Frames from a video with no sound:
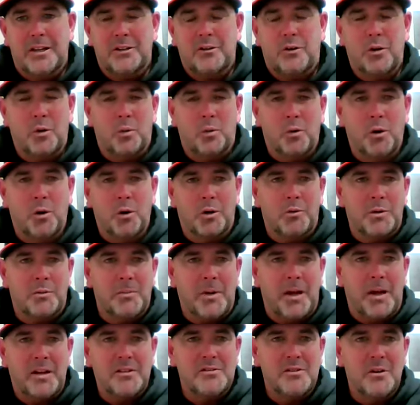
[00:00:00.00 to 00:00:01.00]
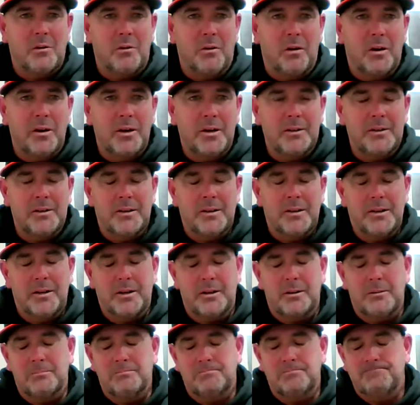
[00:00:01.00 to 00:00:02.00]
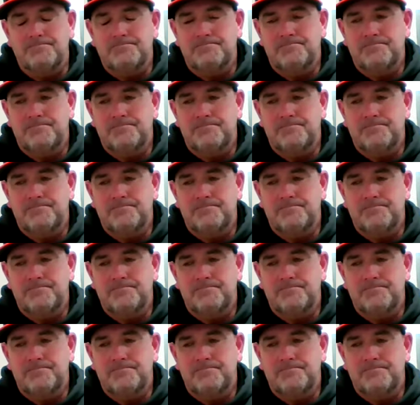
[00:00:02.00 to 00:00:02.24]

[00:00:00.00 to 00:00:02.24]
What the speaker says: go to work with Manzo on it.